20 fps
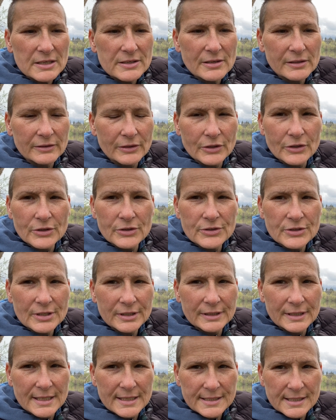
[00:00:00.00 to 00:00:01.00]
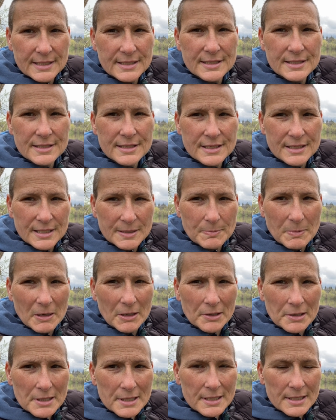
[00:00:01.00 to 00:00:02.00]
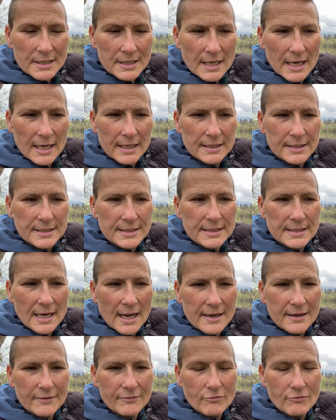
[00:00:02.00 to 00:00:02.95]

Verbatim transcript: to learn to listen to spirit instead of